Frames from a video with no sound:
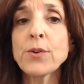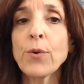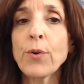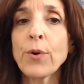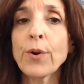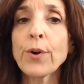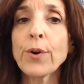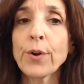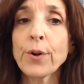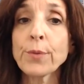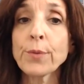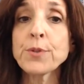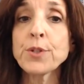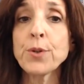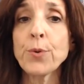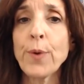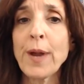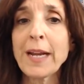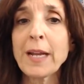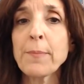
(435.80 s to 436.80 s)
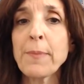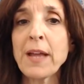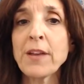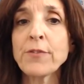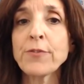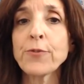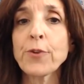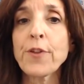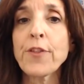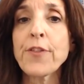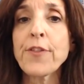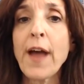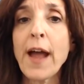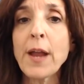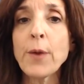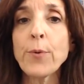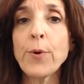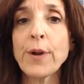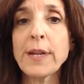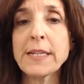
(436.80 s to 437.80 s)
or herbs you recommend, for
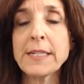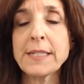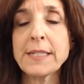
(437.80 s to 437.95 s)
thyroid